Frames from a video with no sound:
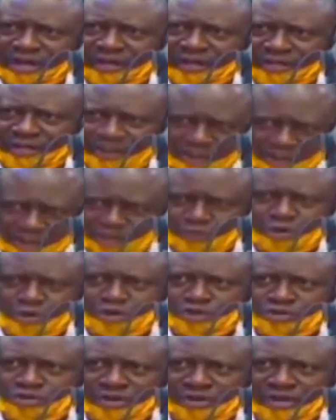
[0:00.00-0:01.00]
the
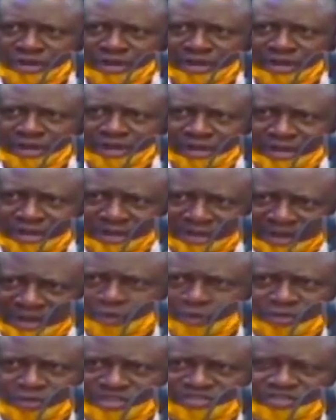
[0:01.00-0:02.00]
distribution,
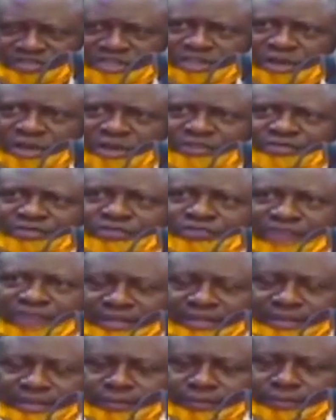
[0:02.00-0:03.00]
there will be restriction of
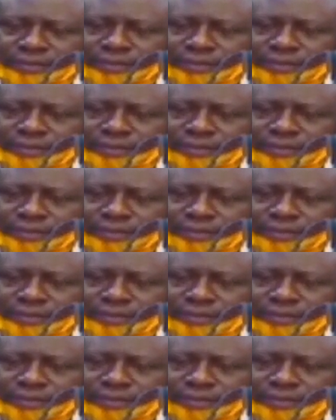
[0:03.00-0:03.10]
movement?